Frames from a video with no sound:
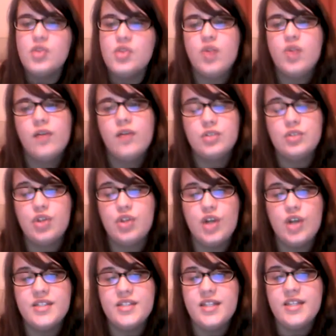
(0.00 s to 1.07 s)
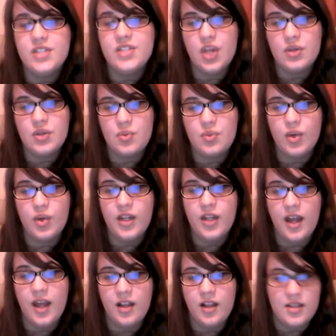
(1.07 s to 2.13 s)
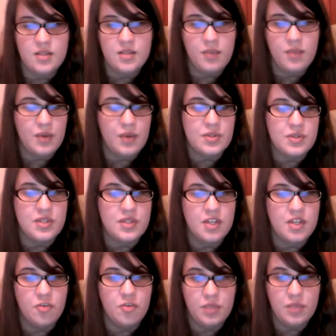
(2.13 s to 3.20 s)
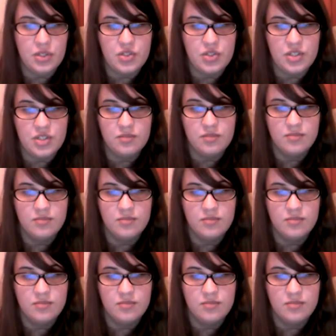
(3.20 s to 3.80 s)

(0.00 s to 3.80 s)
traveled across the East Coast warning adolescent males in self-pollution.